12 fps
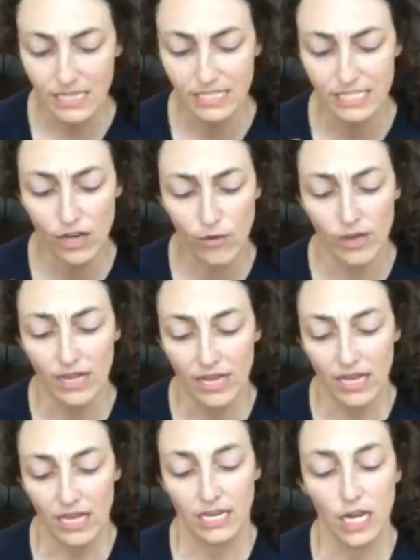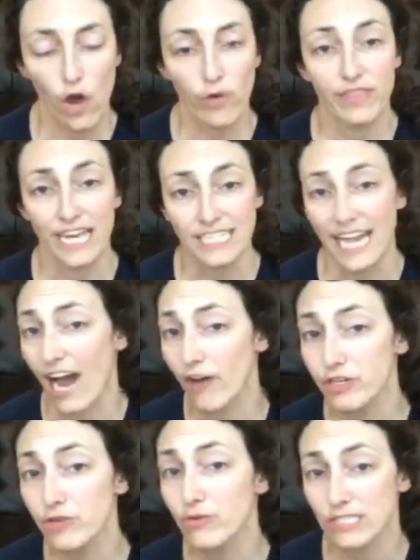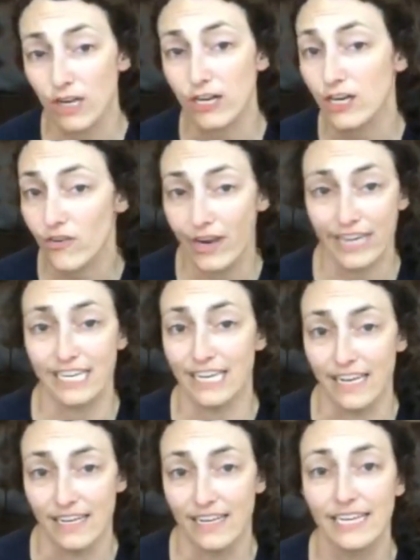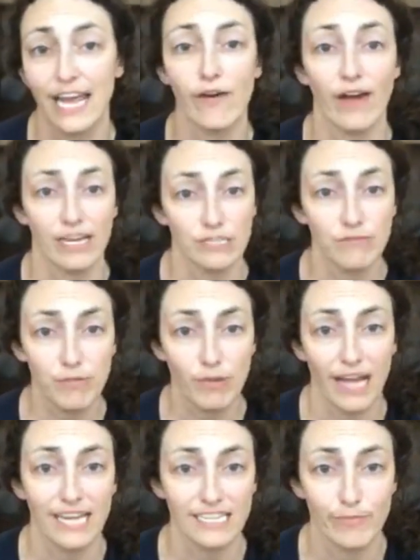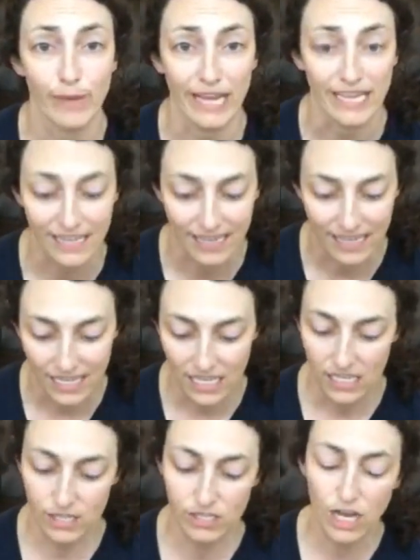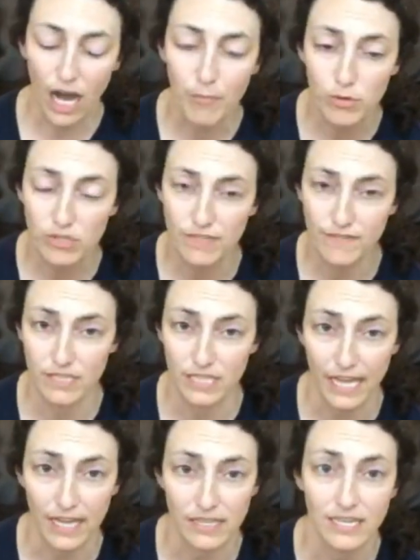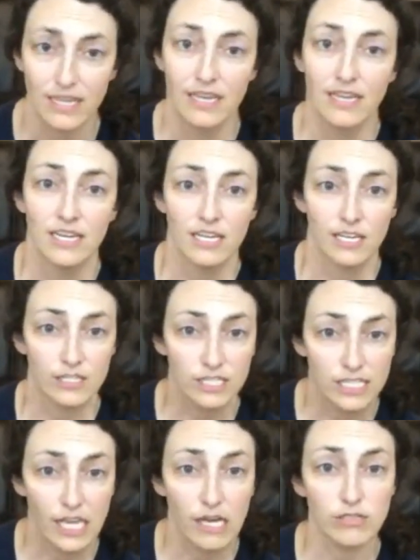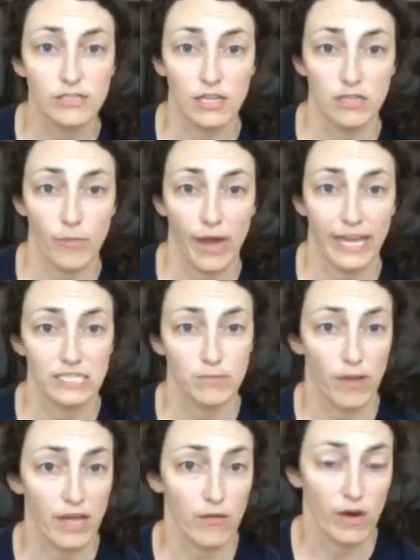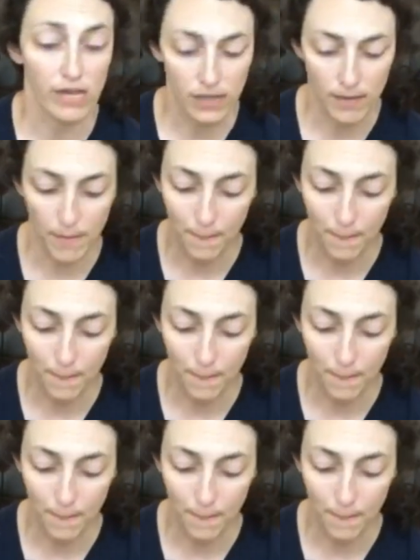So, no, that's how you start correcting it. Now, as we apply it to the bike, there's a couple different things. Your skills on the bikes play one.